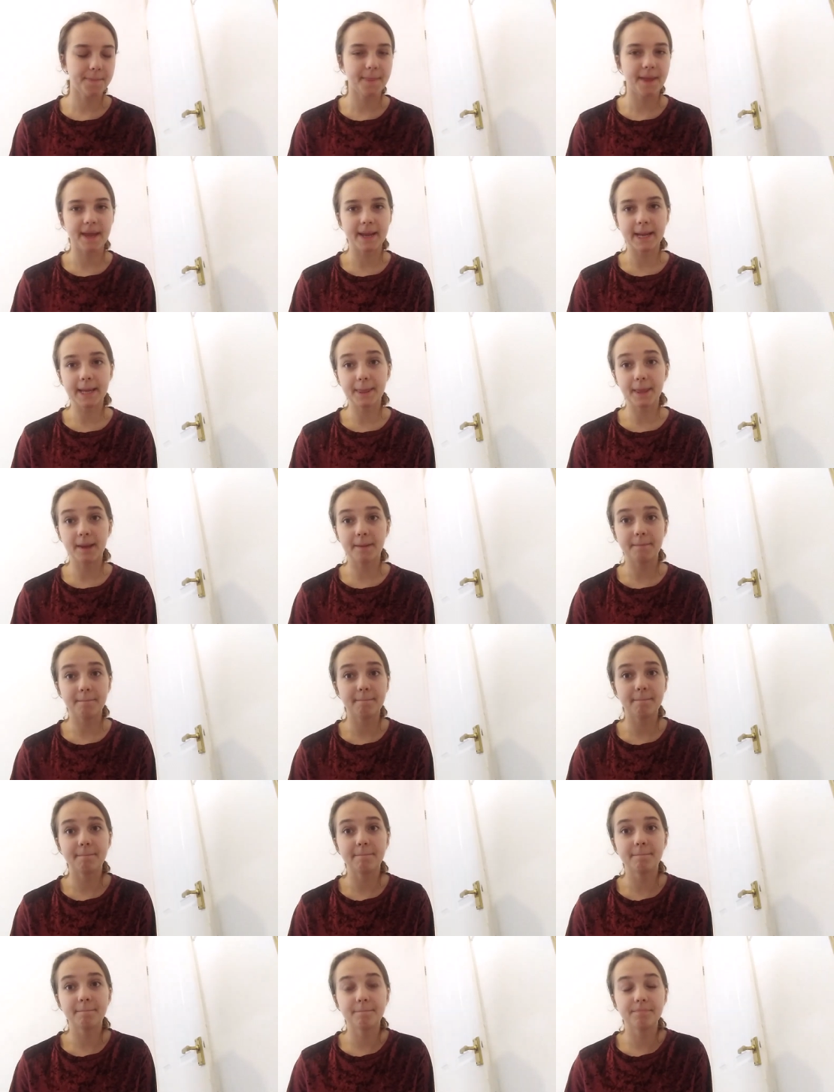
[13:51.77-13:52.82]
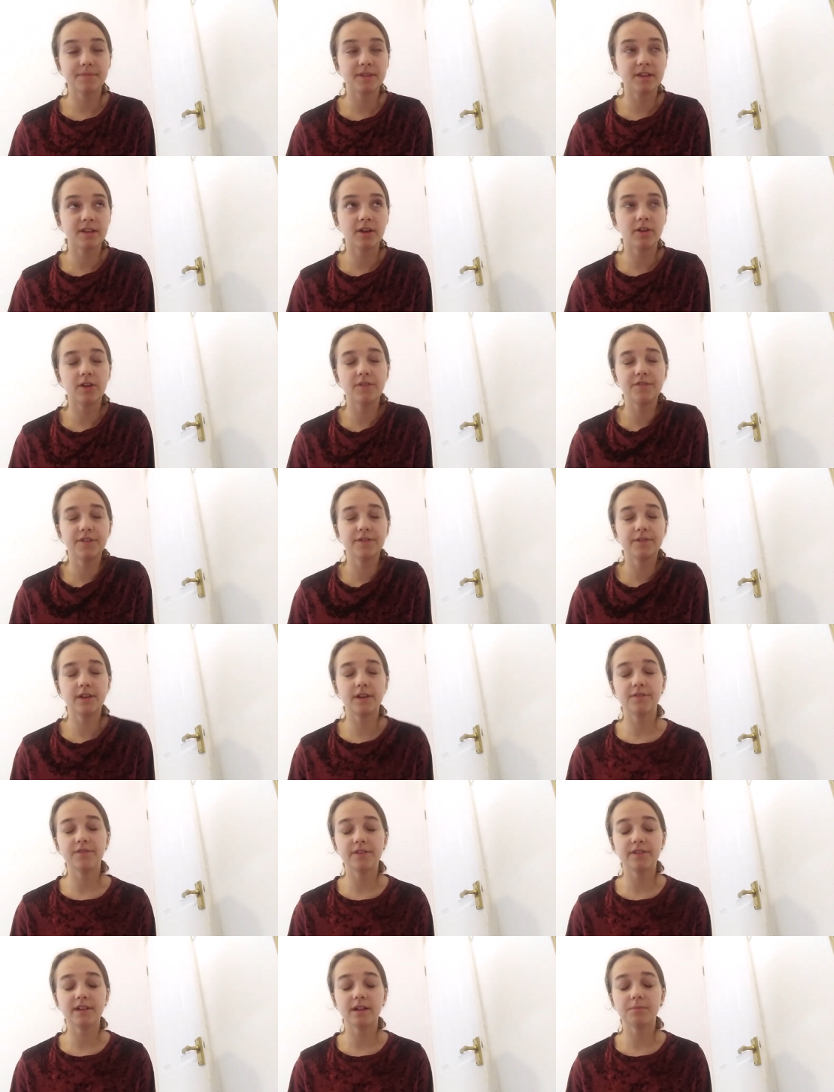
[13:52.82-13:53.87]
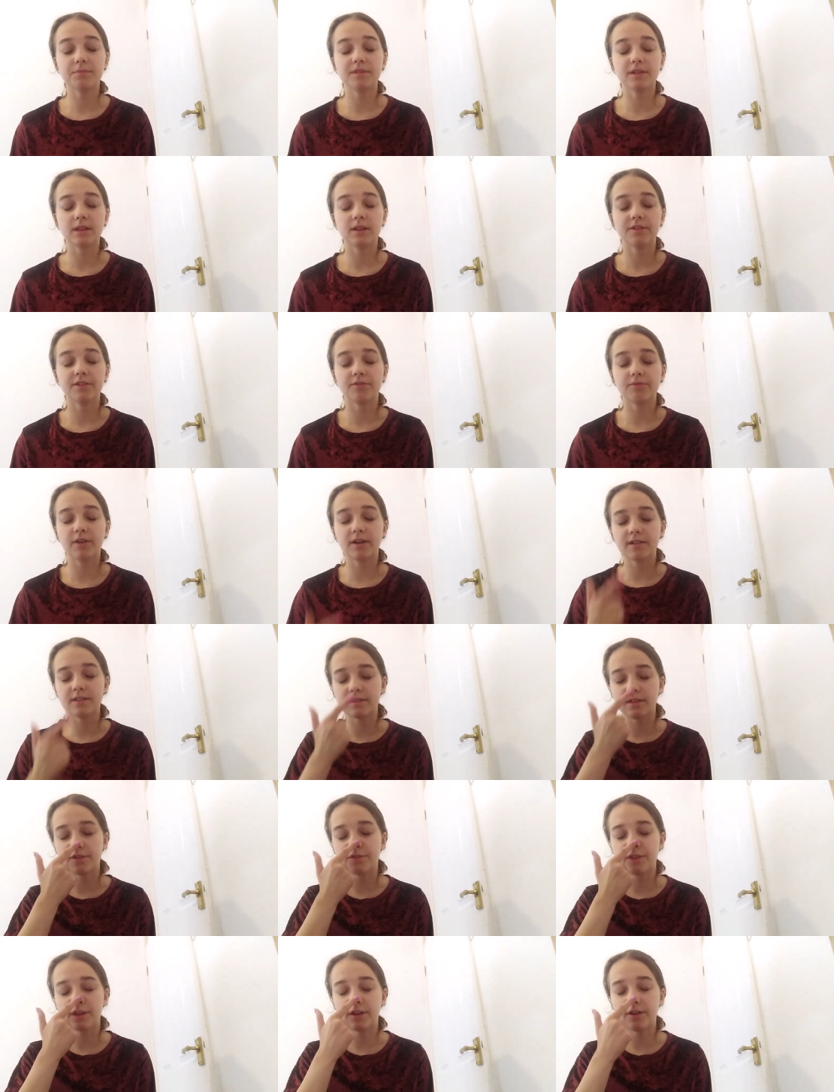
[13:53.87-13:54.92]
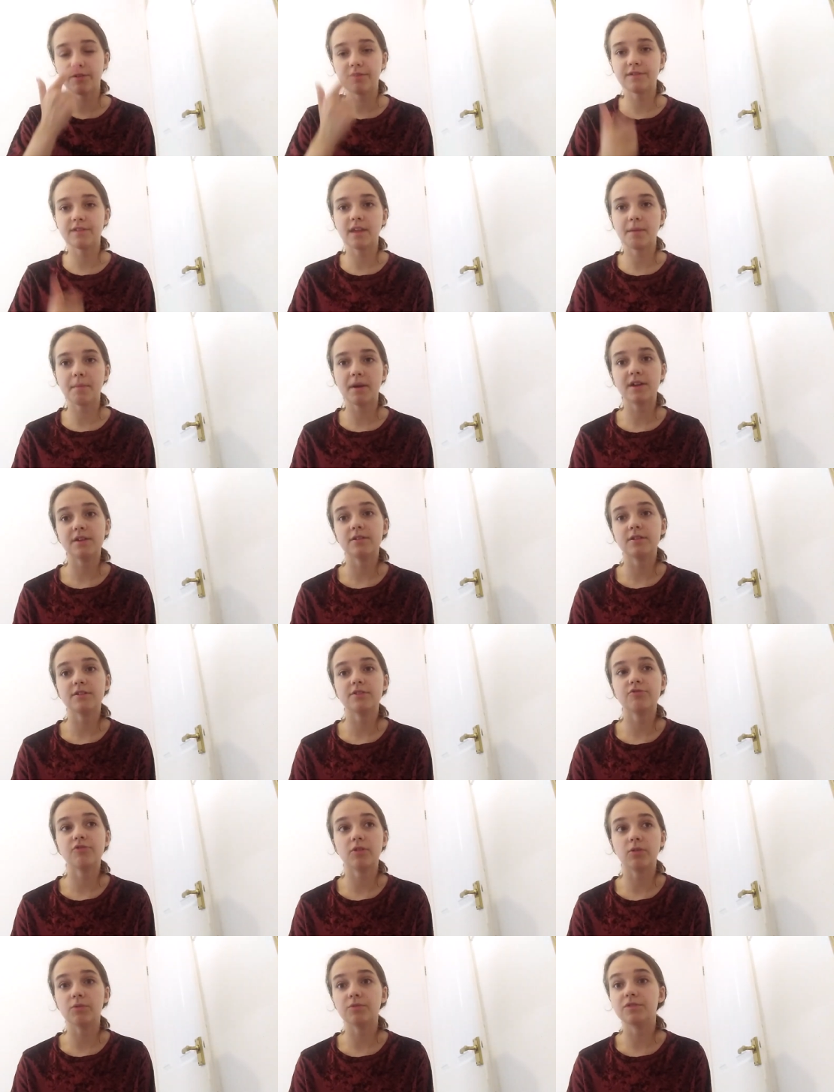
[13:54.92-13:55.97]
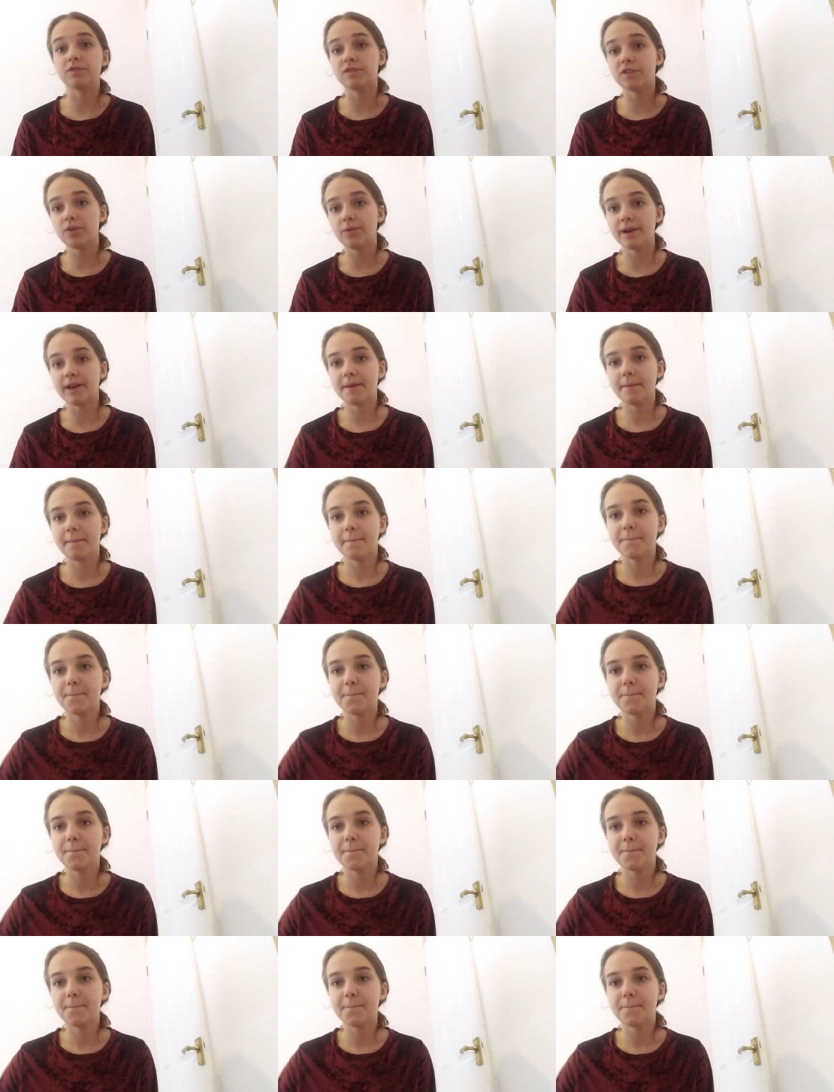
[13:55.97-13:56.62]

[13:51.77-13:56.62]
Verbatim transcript: they you know, if you tell them to close their eyes and touch their nose, they might struggle to do it.